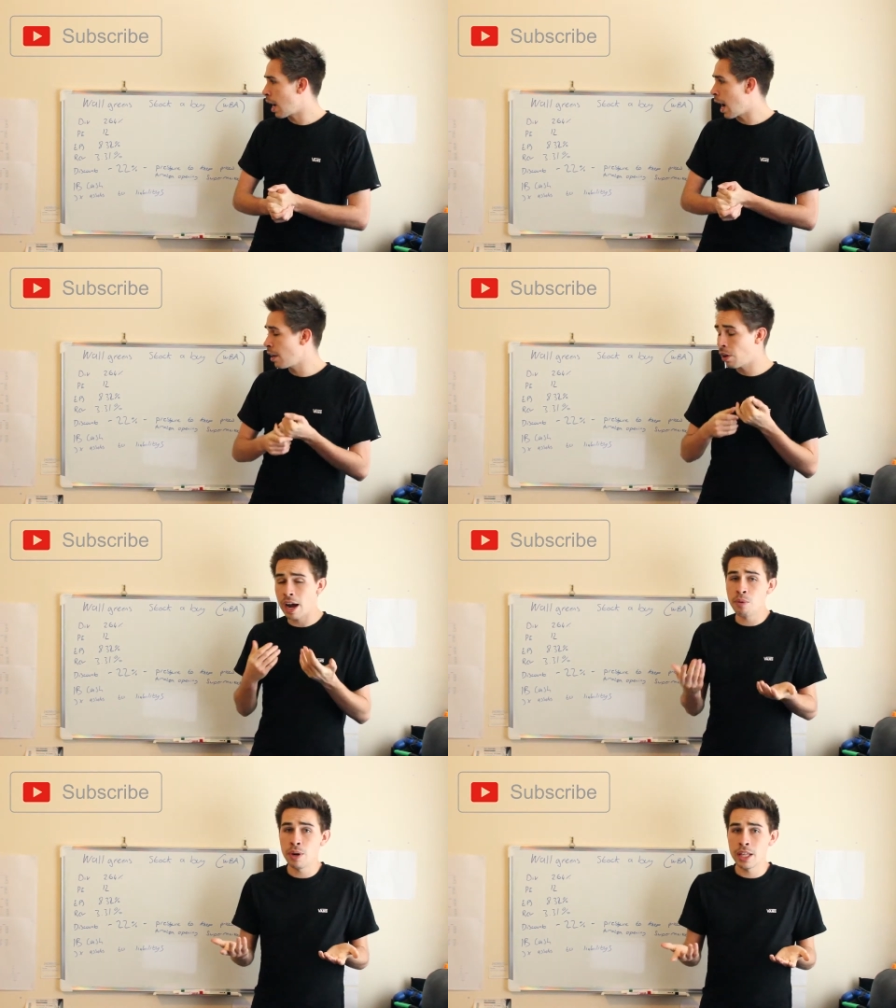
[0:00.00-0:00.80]
I,
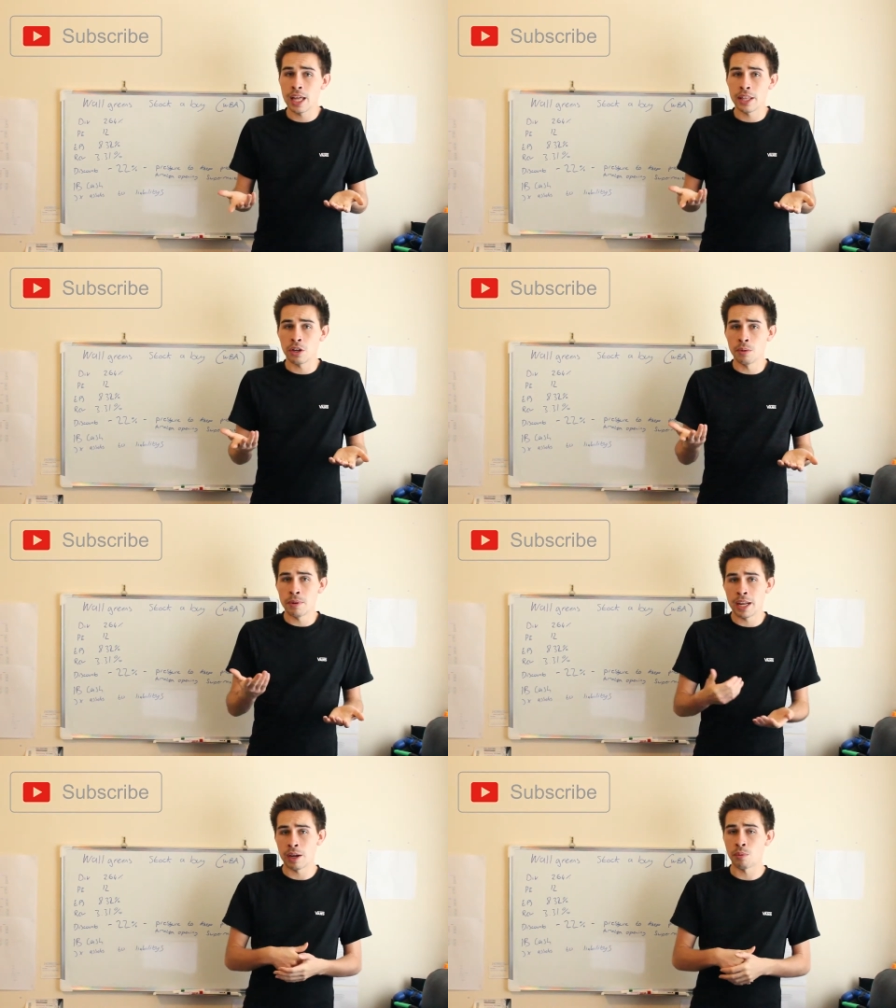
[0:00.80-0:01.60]
I really like the
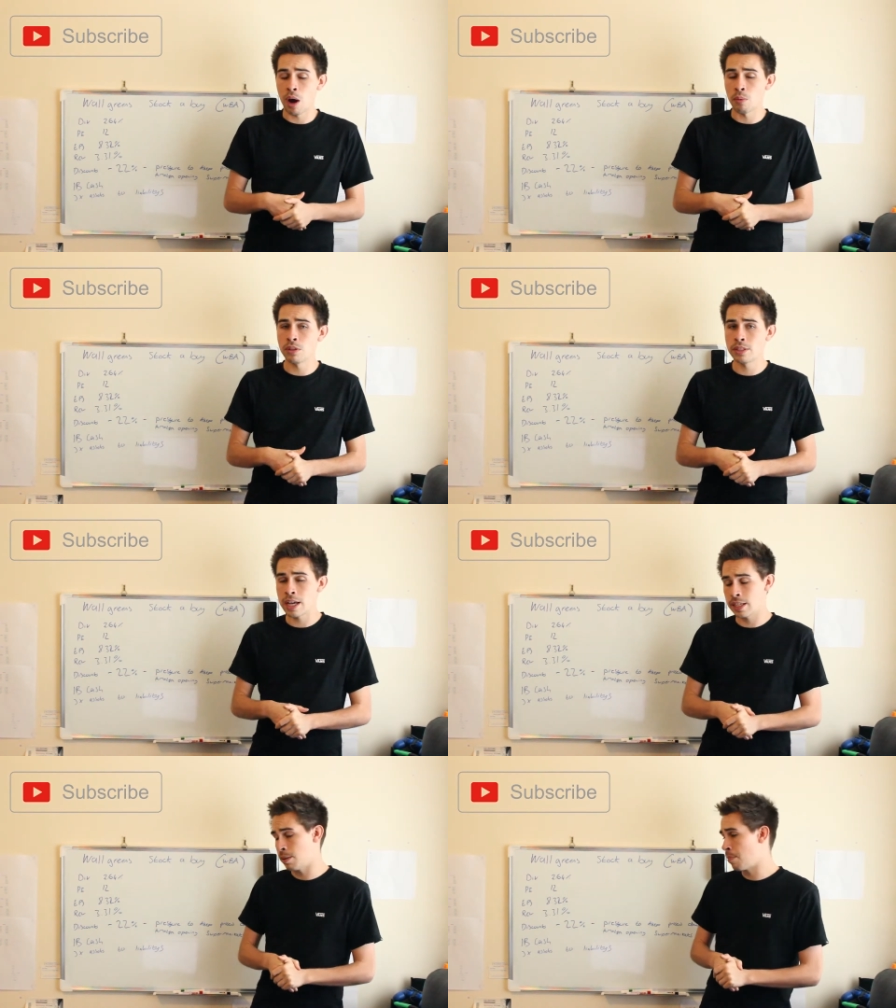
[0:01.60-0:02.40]
company, and I, I would
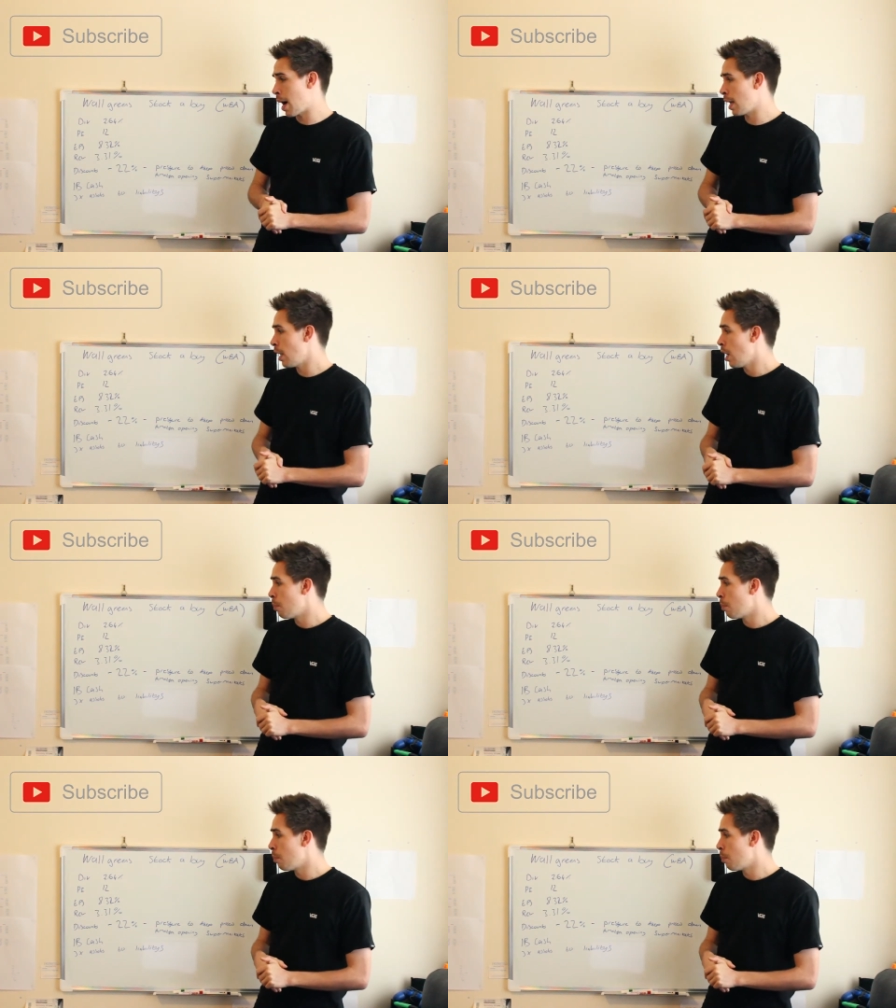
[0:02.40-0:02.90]
say it's a buy,